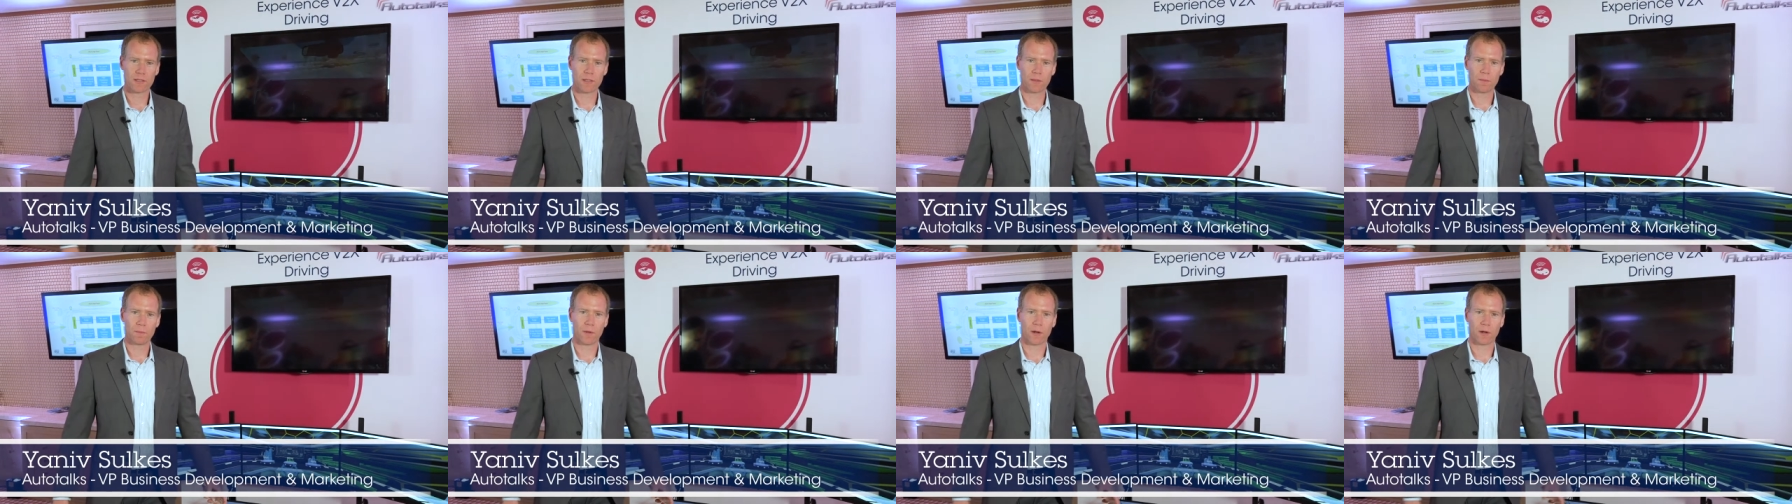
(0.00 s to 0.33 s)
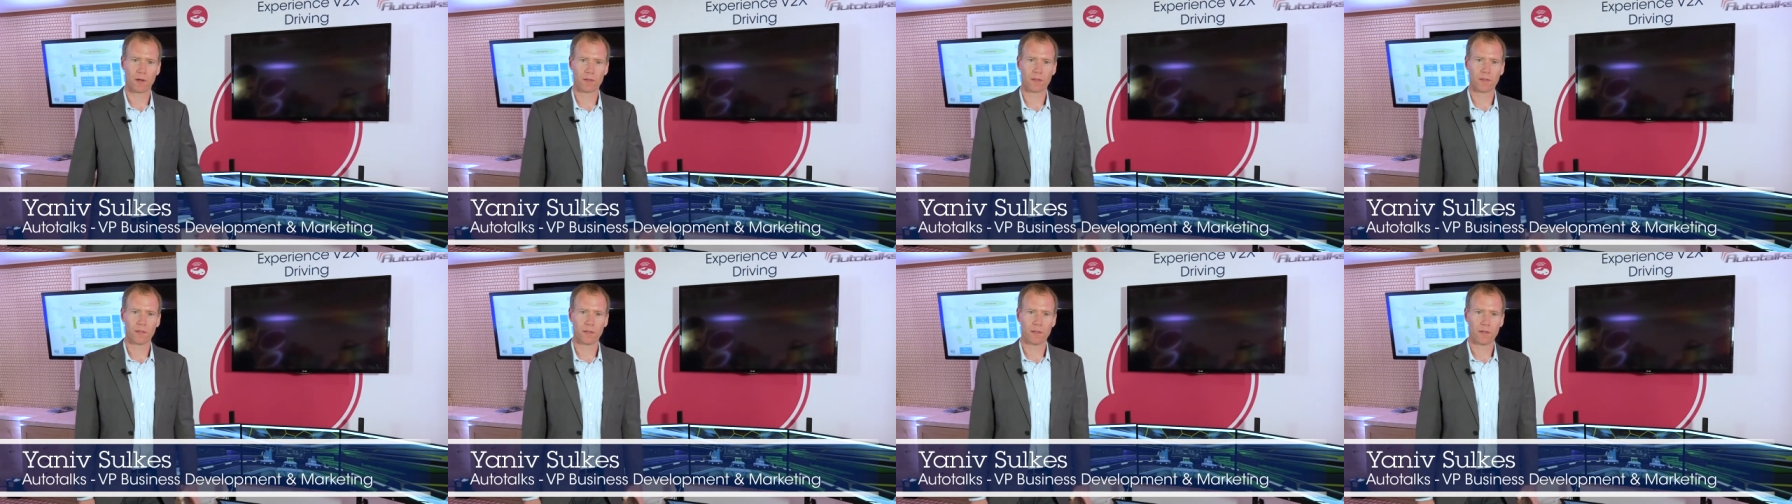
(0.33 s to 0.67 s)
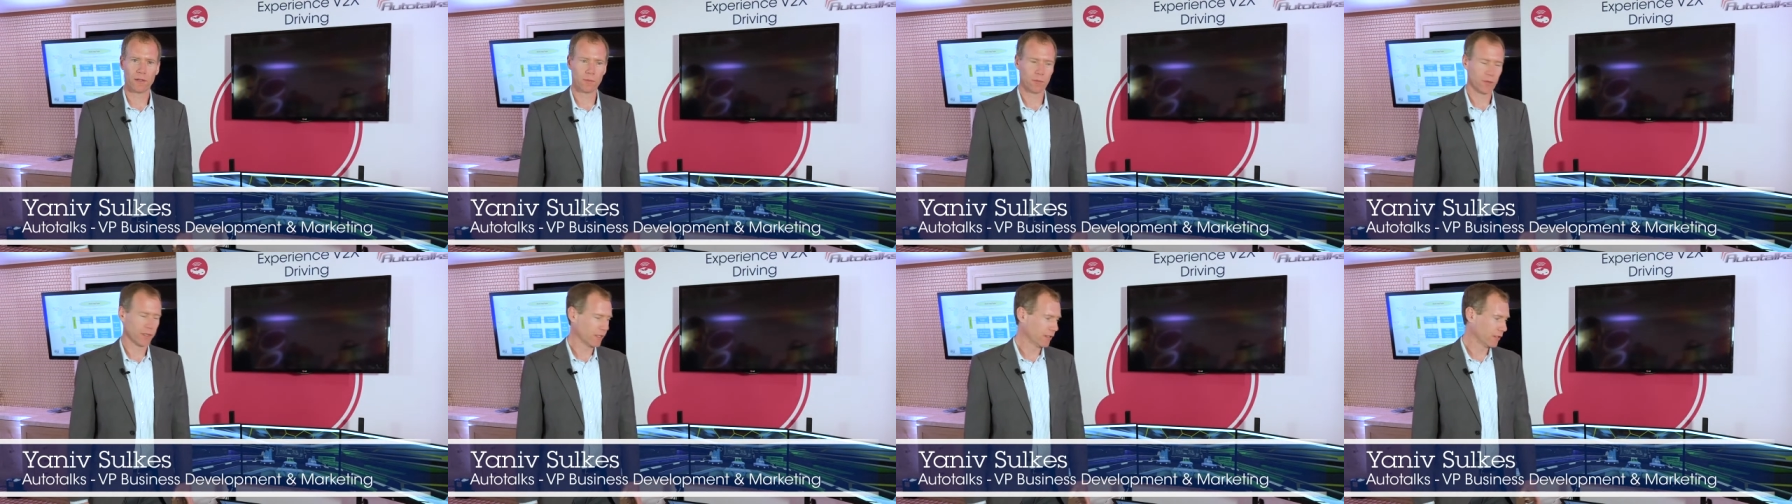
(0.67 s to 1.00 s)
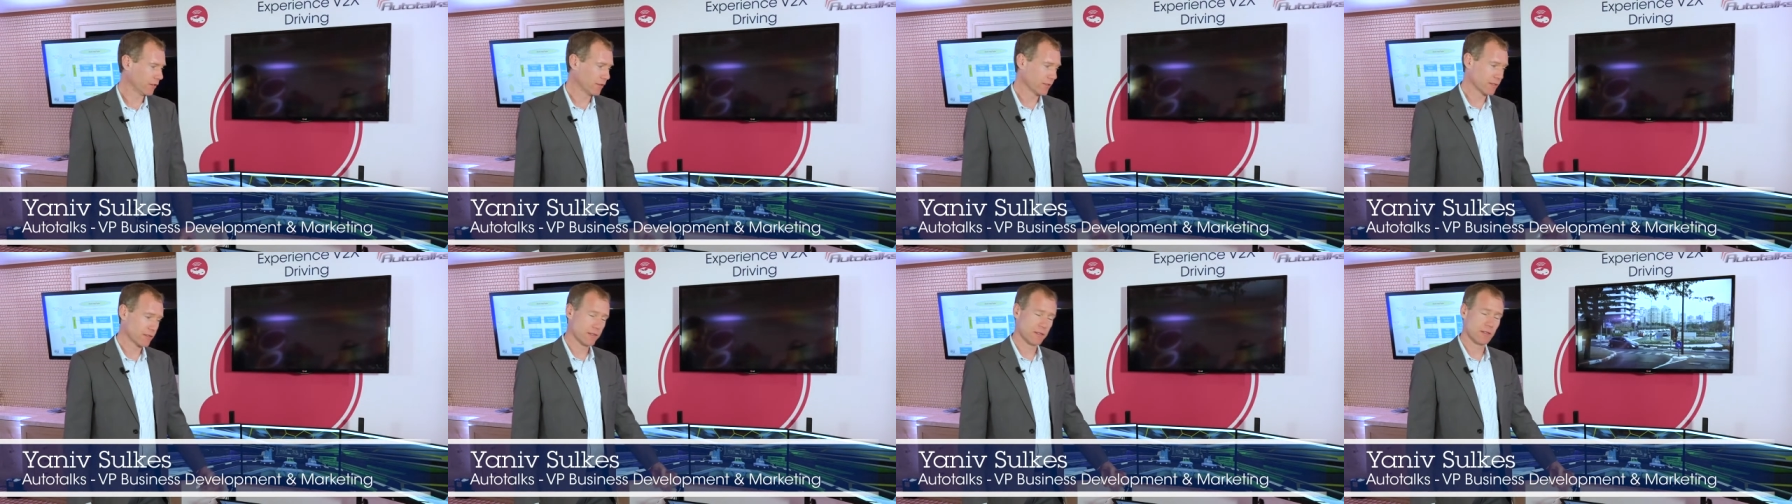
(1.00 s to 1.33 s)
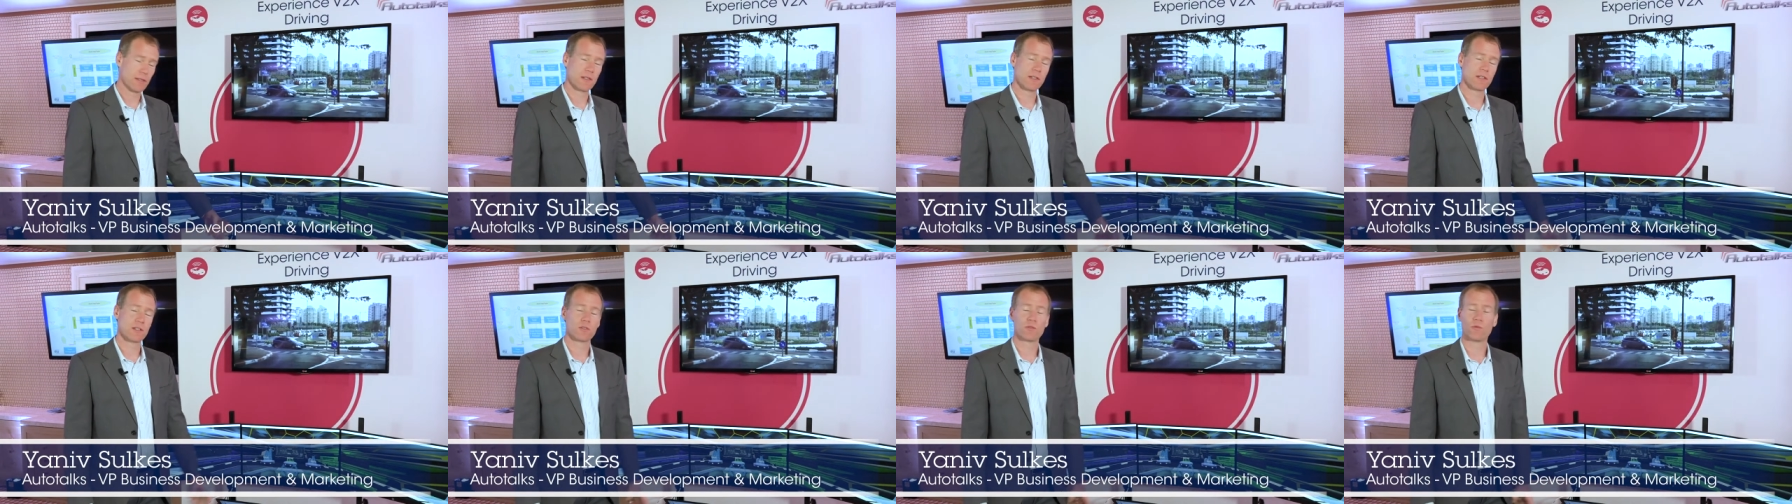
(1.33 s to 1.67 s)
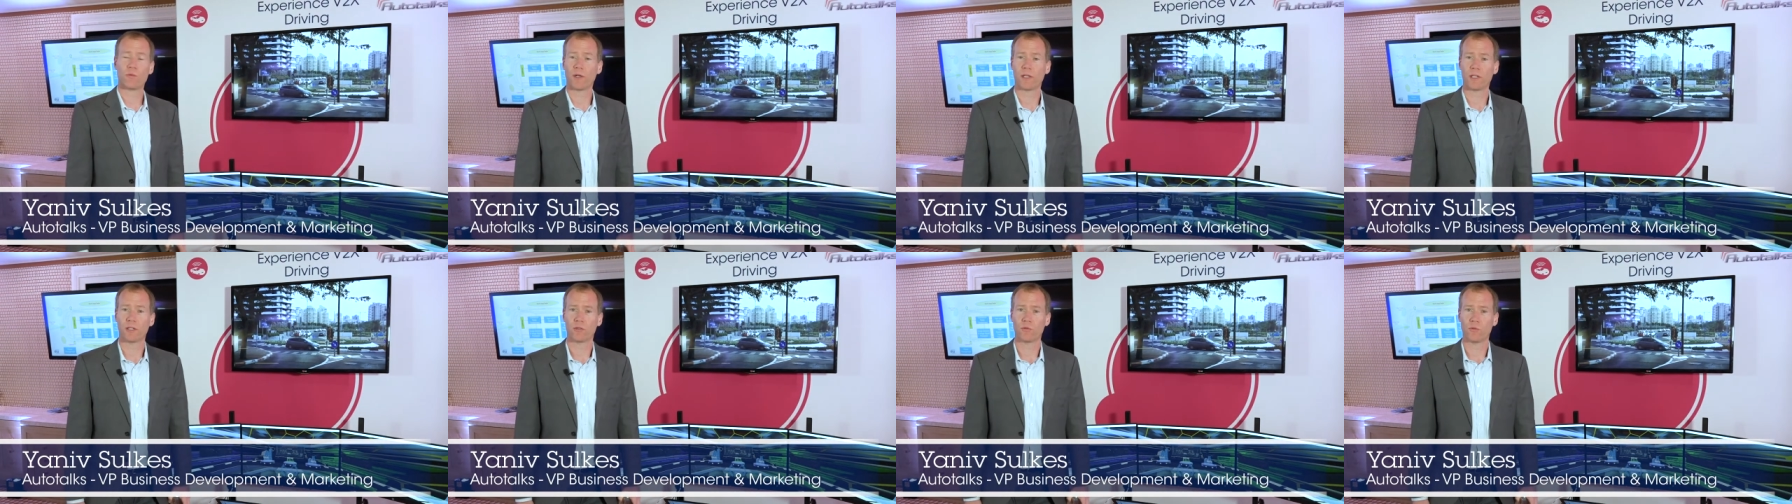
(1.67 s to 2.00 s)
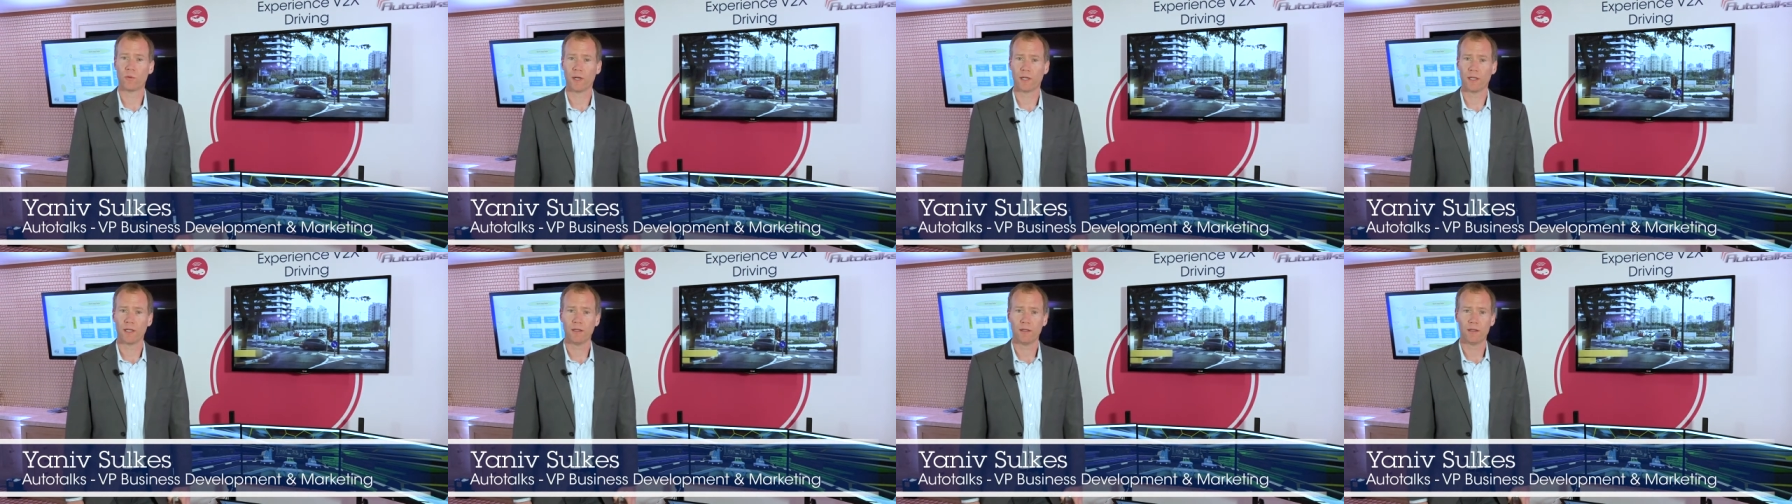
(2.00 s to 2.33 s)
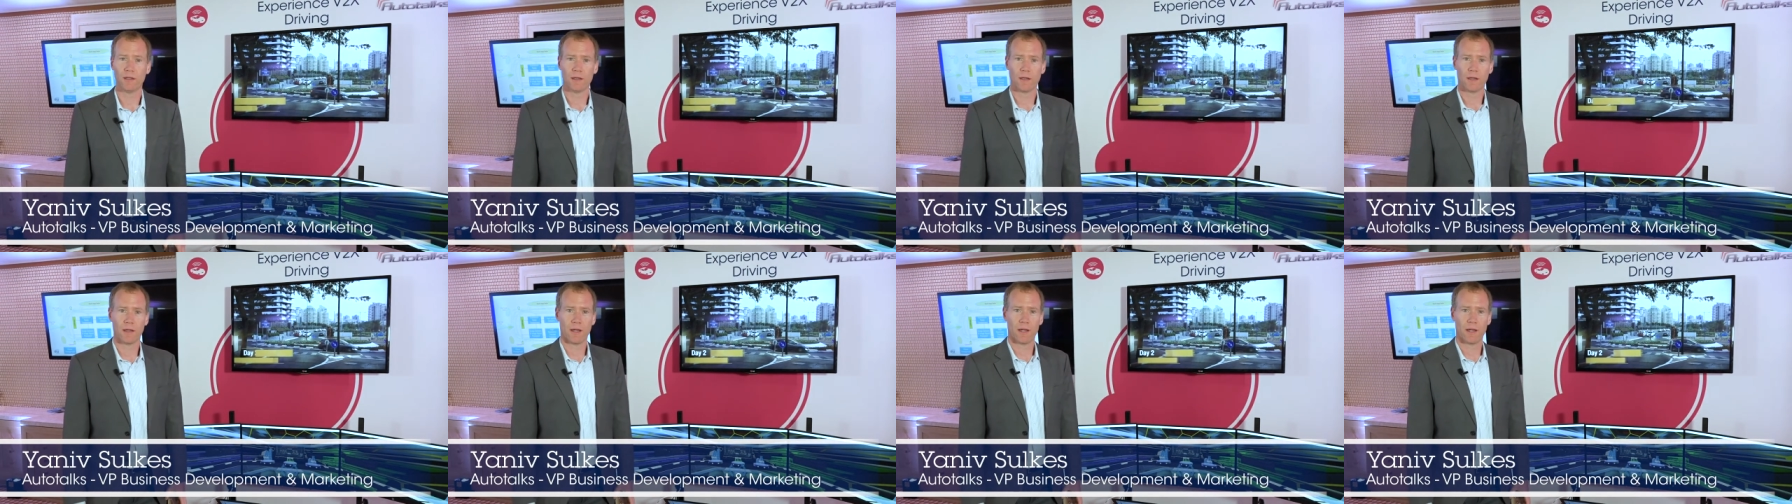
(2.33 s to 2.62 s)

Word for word: ST partner and we're here at CES 2020